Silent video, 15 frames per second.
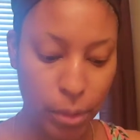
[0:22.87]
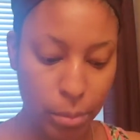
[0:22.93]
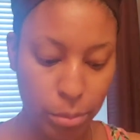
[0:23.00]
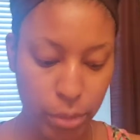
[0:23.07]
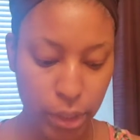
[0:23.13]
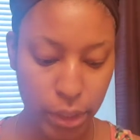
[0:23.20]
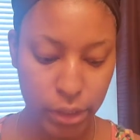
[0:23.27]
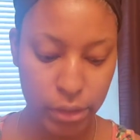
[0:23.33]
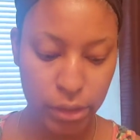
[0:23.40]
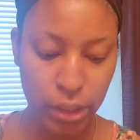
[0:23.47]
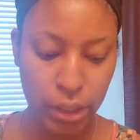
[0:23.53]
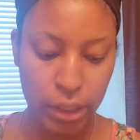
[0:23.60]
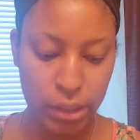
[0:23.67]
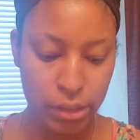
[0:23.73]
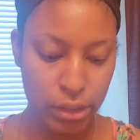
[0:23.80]
But
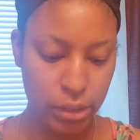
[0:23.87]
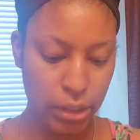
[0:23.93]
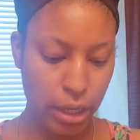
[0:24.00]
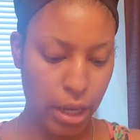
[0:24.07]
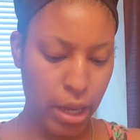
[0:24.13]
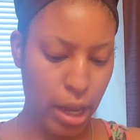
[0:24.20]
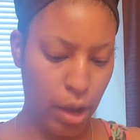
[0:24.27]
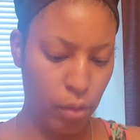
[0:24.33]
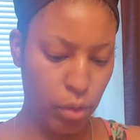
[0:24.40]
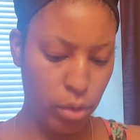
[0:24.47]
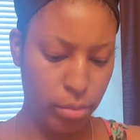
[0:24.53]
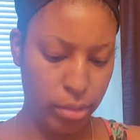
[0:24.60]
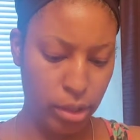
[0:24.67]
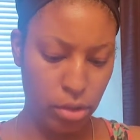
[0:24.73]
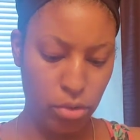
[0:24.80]
today I will
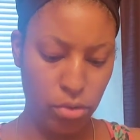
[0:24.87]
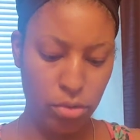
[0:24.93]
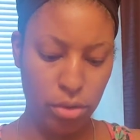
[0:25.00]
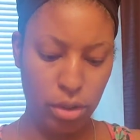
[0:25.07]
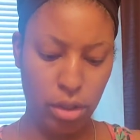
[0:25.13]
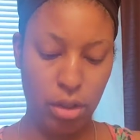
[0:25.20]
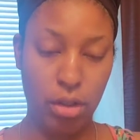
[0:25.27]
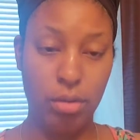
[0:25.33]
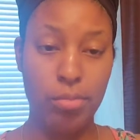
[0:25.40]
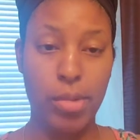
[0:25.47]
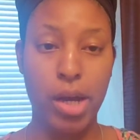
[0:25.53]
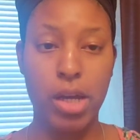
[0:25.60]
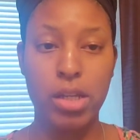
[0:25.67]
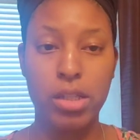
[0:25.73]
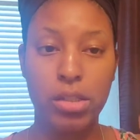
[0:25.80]
be using
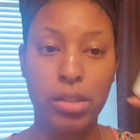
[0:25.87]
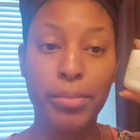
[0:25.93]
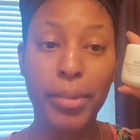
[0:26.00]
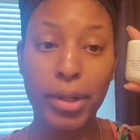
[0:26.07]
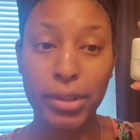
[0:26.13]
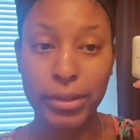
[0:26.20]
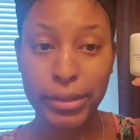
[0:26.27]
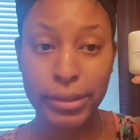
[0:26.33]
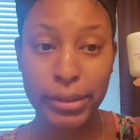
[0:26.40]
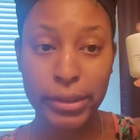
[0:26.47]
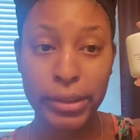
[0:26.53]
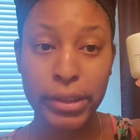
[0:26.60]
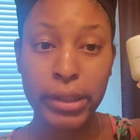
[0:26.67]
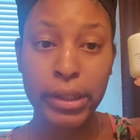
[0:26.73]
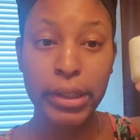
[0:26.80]
my sea moss
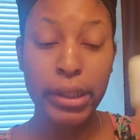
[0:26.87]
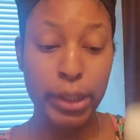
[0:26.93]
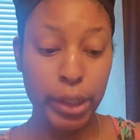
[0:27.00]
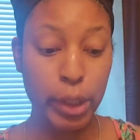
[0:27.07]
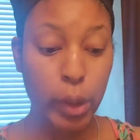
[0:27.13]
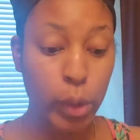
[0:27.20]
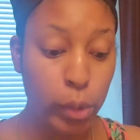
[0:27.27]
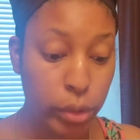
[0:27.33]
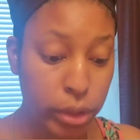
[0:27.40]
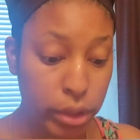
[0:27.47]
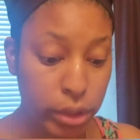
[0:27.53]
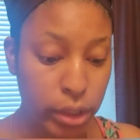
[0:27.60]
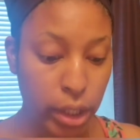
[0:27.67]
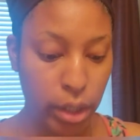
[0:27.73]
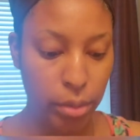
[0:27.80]

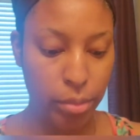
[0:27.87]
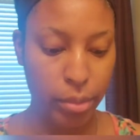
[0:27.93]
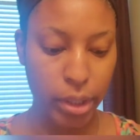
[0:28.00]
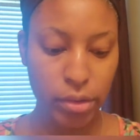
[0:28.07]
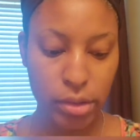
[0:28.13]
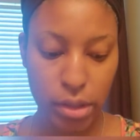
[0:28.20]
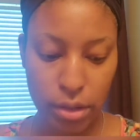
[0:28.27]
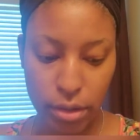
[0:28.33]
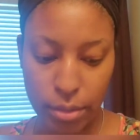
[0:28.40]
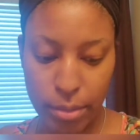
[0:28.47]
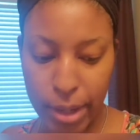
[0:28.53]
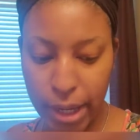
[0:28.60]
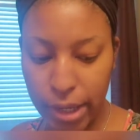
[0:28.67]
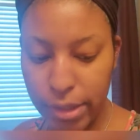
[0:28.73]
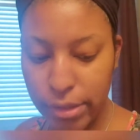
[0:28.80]
golden Microderm
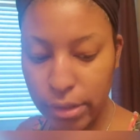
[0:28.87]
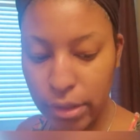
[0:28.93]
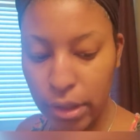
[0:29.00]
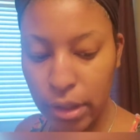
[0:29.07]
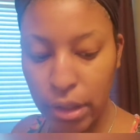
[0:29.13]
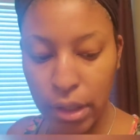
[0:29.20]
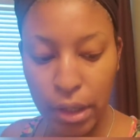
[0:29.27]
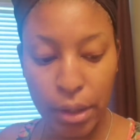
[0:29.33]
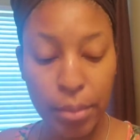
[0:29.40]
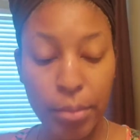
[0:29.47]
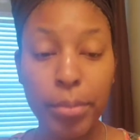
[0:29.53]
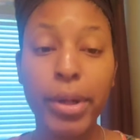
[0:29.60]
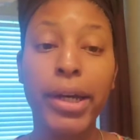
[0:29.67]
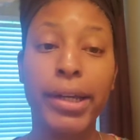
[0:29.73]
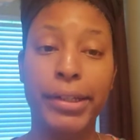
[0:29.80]
mask.
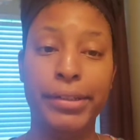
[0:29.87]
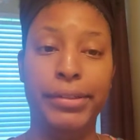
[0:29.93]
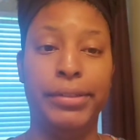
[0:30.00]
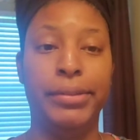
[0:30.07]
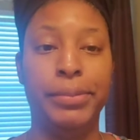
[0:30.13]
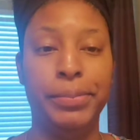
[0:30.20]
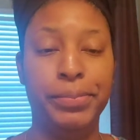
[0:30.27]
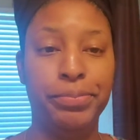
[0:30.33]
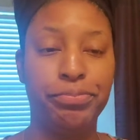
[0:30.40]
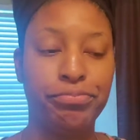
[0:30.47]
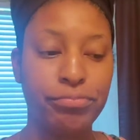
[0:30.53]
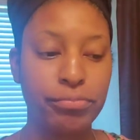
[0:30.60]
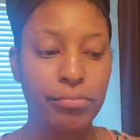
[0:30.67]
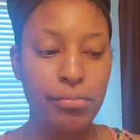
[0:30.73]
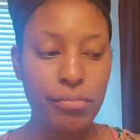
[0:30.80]
But
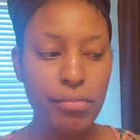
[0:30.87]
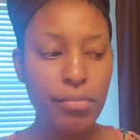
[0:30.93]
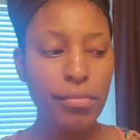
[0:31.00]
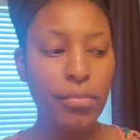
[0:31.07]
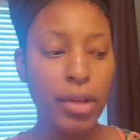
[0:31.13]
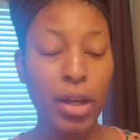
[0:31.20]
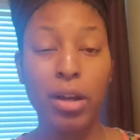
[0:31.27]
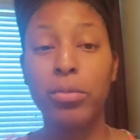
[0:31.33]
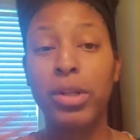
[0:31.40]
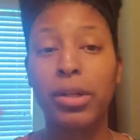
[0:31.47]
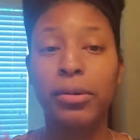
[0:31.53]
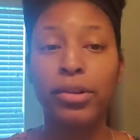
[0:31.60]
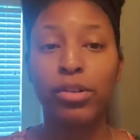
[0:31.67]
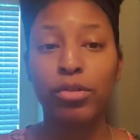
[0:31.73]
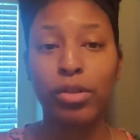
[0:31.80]
what I'm
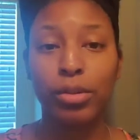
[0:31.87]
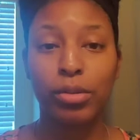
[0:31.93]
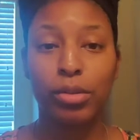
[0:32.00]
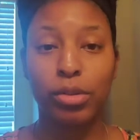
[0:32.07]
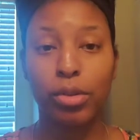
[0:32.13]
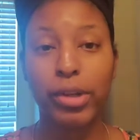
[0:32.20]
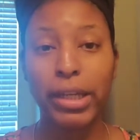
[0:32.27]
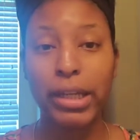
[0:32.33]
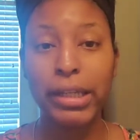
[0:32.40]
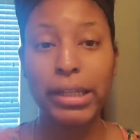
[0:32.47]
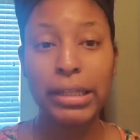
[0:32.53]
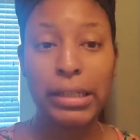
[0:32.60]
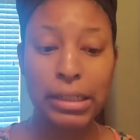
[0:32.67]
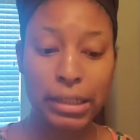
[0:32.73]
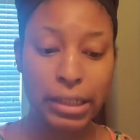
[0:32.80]
going to do, I'm going to go ahead
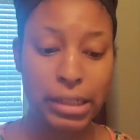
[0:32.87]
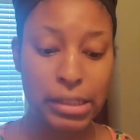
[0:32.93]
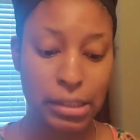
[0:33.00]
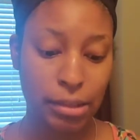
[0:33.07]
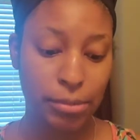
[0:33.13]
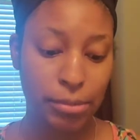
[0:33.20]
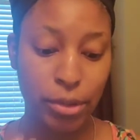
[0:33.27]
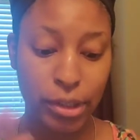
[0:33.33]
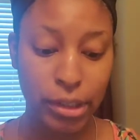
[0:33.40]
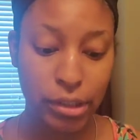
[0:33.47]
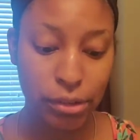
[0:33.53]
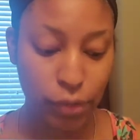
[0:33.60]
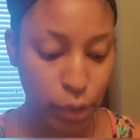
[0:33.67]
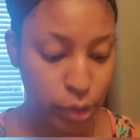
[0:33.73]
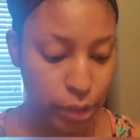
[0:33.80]
and cleanse and I'm going to
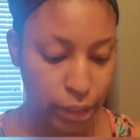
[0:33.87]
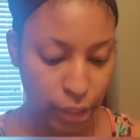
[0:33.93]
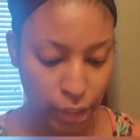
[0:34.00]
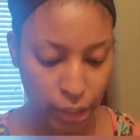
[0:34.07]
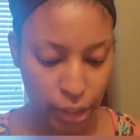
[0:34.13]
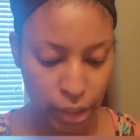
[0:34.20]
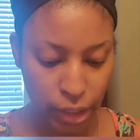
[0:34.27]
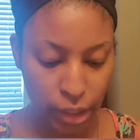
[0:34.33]
exfoliate.